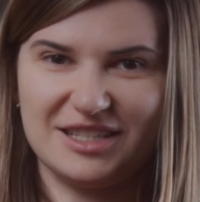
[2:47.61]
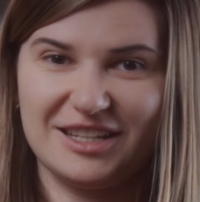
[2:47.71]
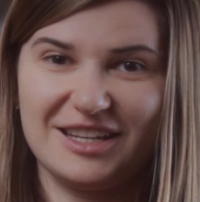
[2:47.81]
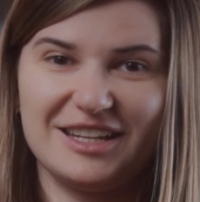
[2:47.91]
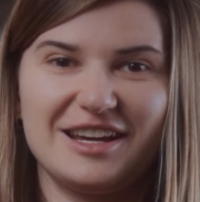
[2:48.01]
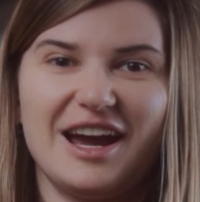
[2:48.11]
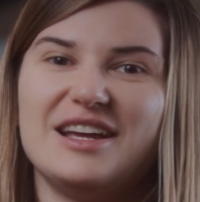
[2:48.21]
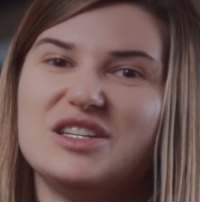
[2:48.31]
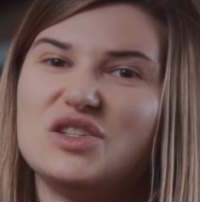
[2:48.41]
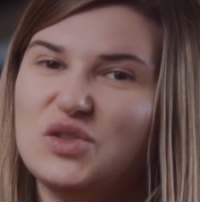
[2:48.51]
that can
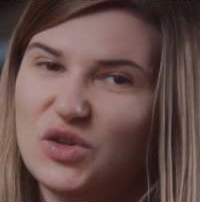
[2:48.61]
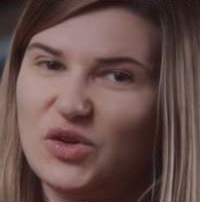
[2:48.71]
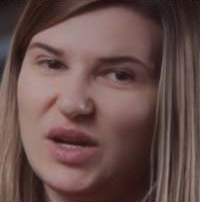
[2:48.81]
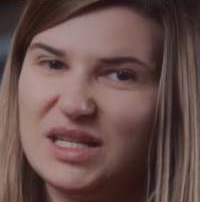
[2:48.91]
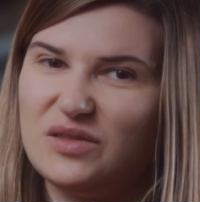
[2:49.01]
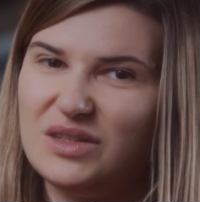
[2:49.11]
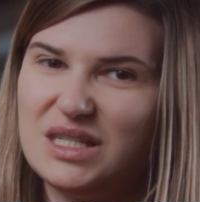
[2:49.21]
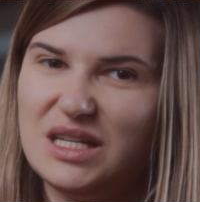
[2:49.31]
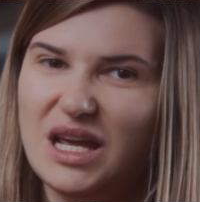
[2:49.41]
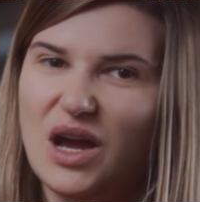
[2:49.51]
guide your
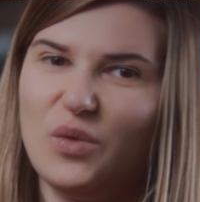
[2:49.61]
creativity,